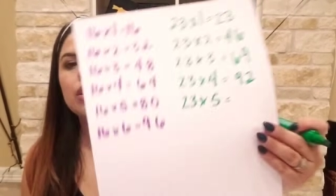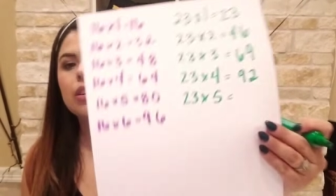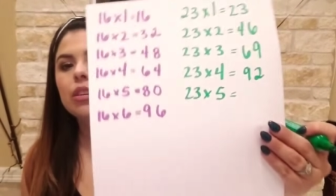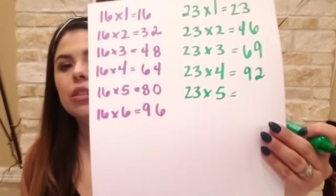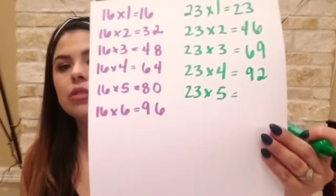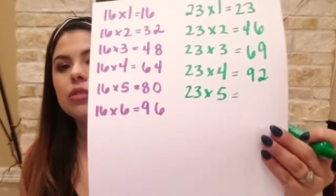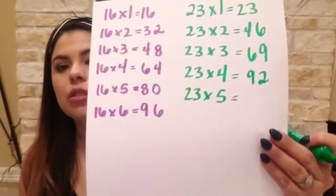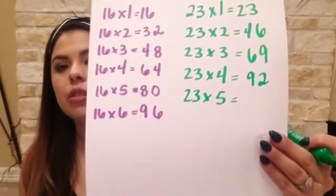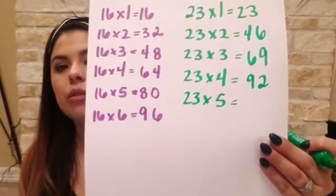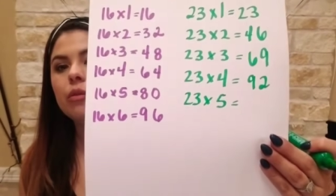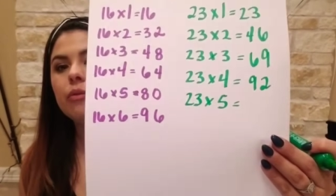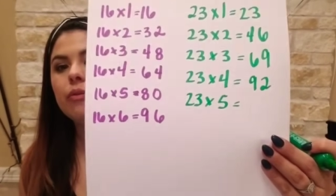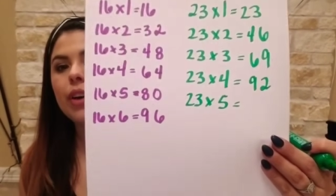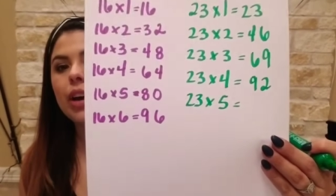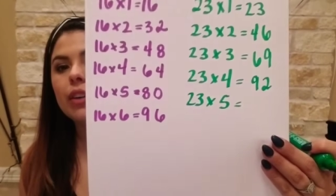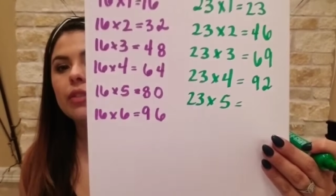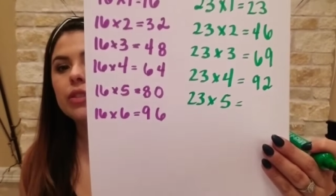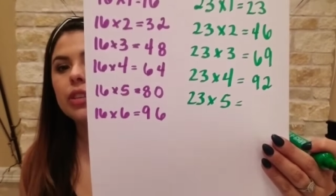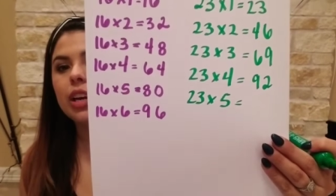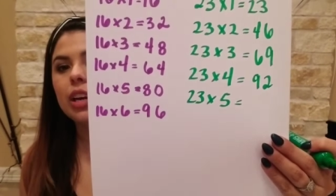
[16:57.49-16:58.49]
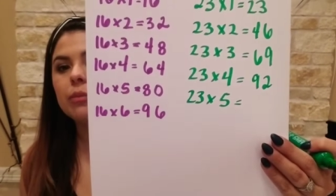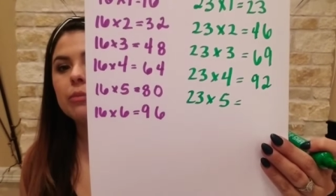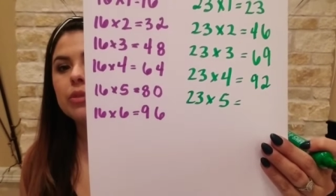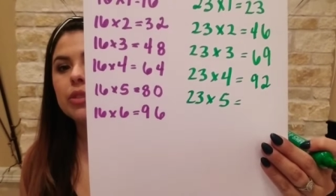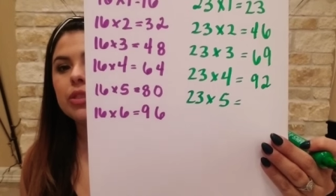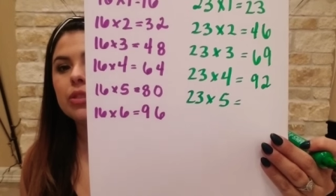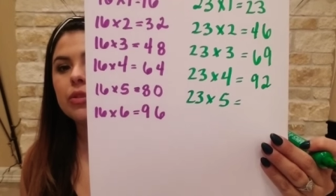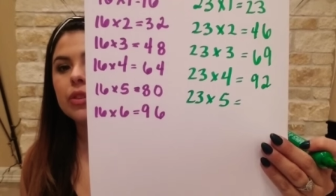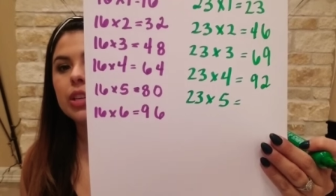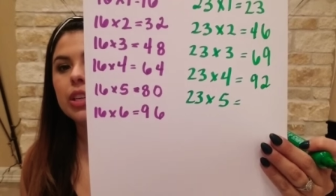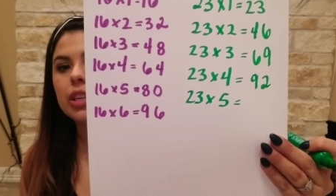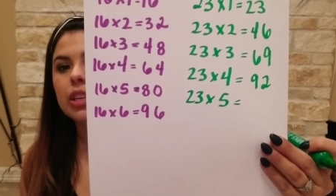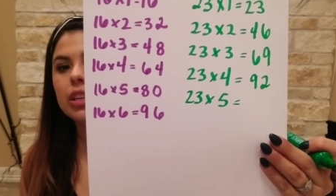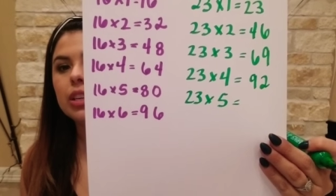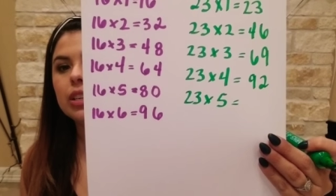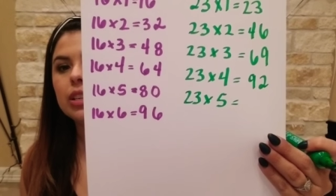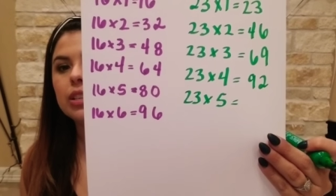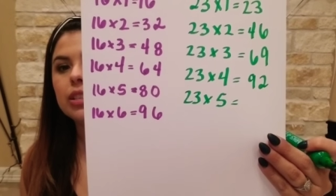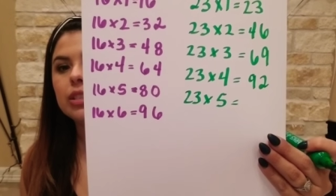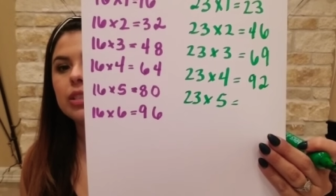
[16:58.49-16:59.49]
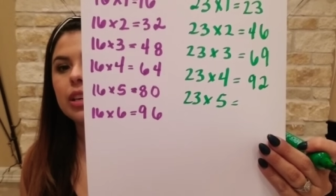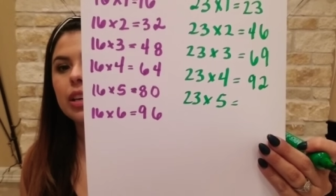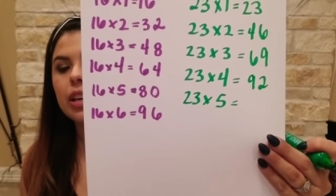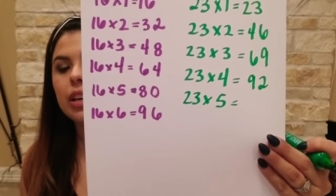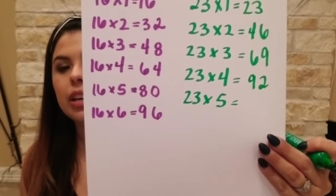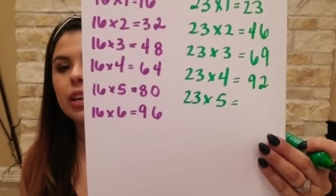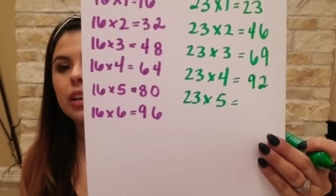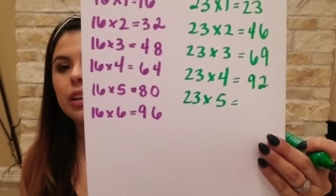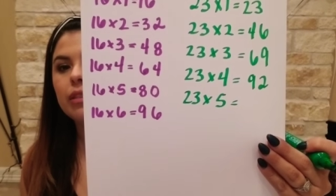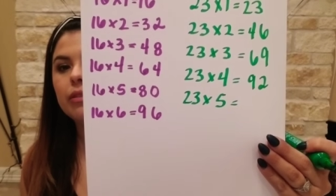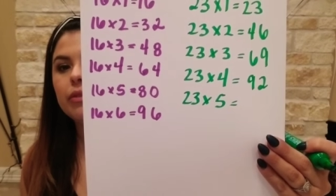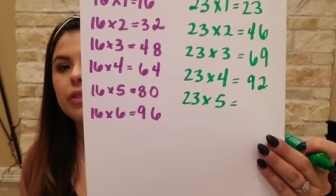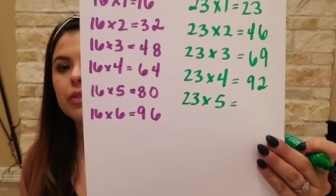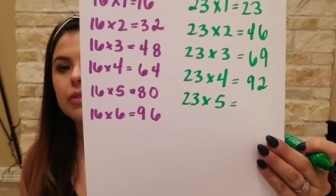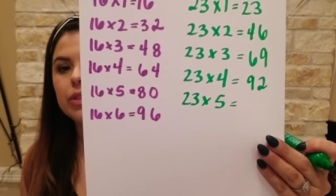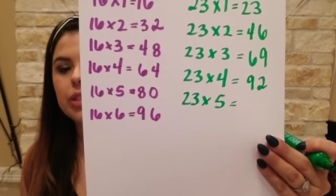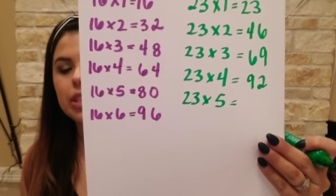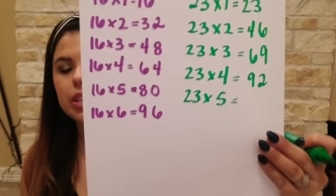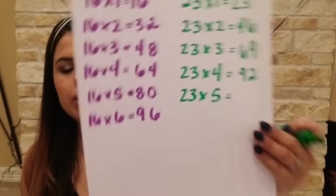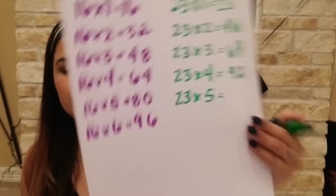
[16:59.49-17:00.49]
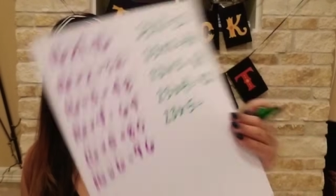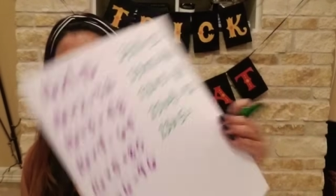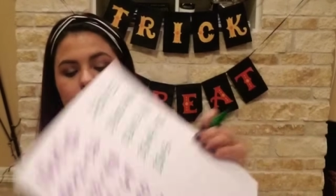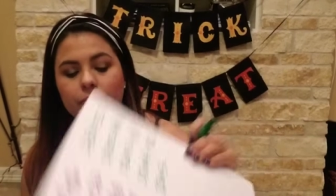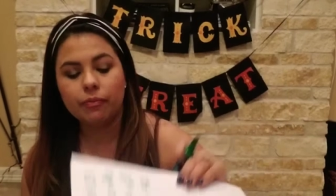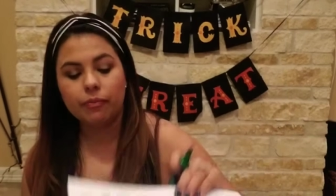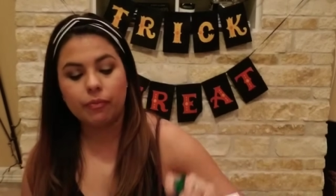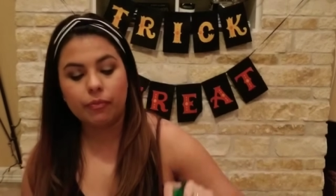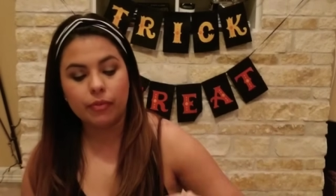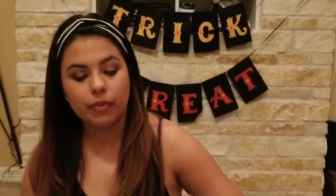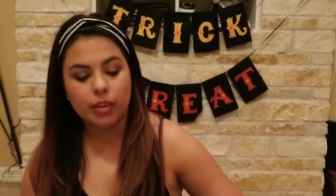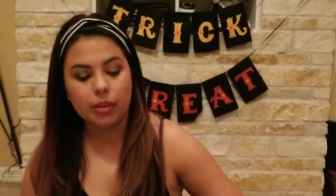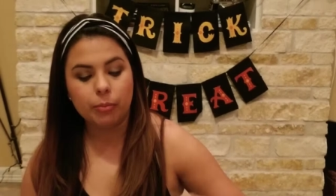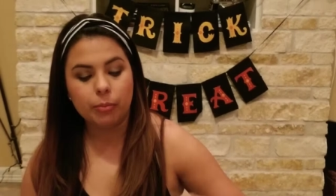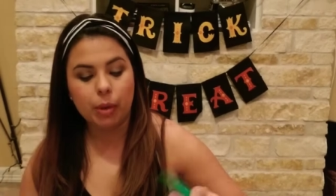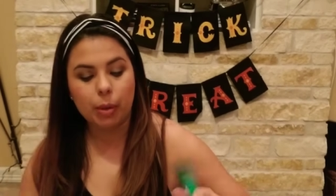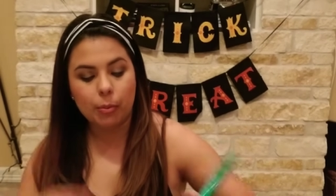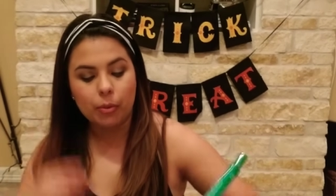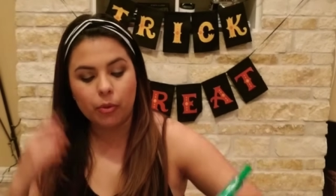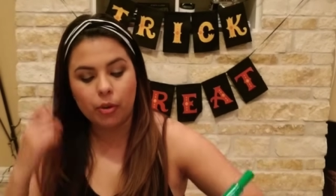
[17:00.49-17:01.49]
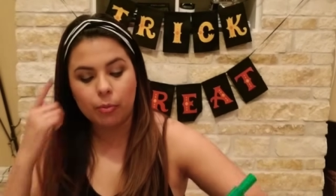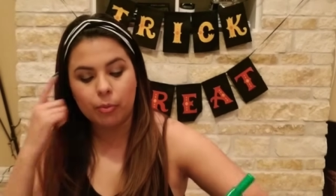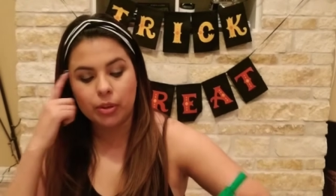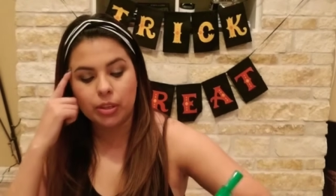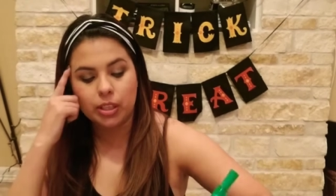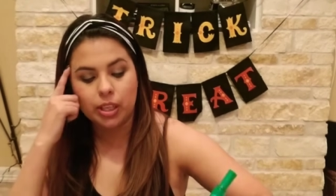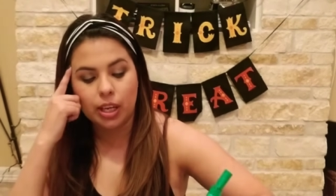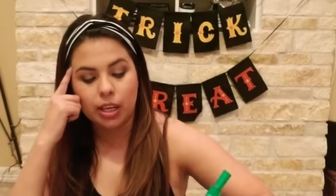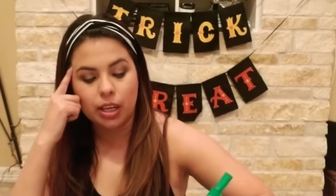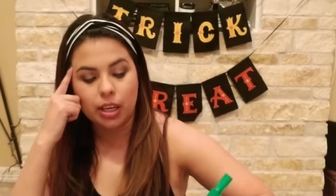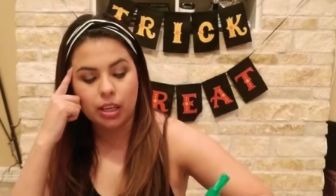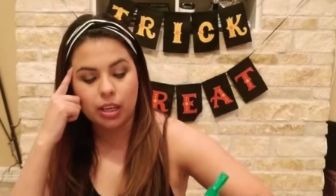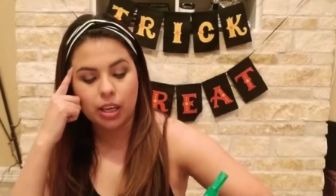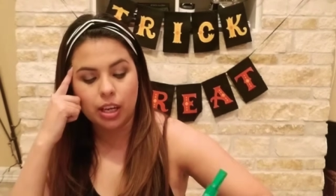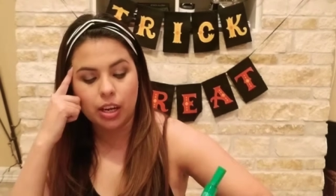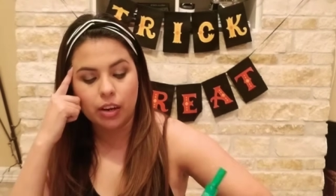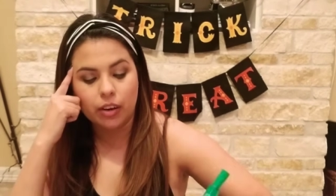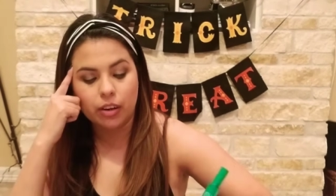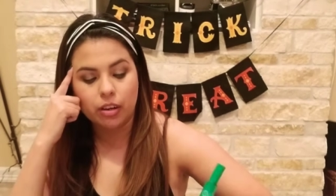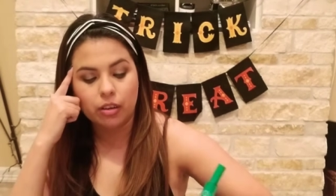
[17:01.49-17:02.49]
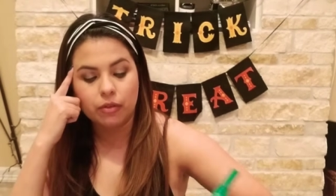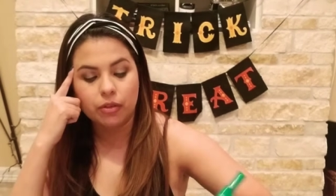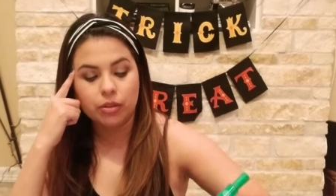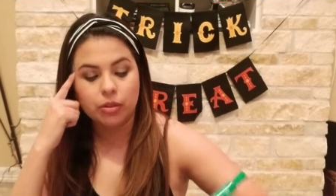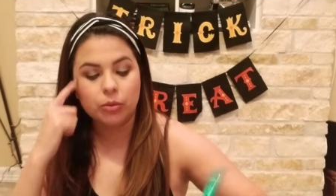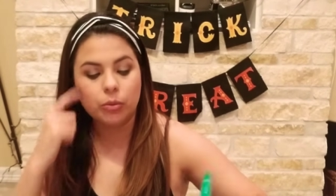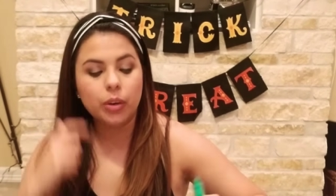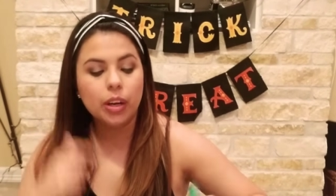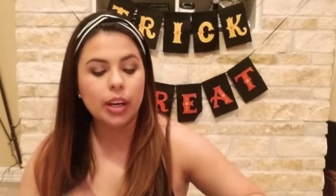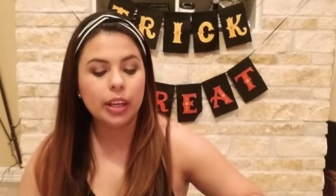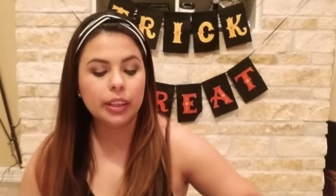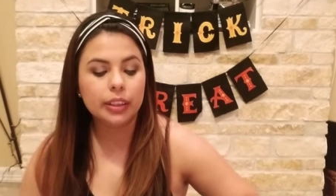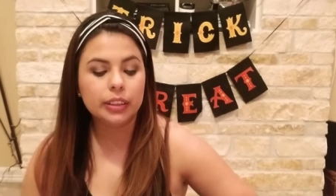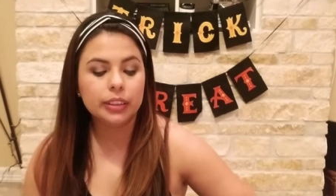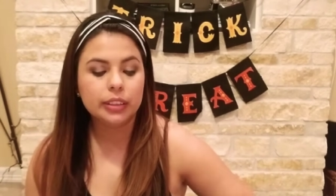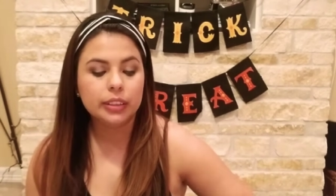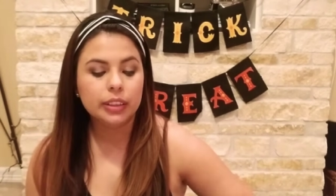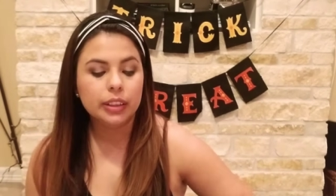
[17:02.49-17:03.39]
So 5 times 3 is 15. Remember, we're pretending to carry over the 1.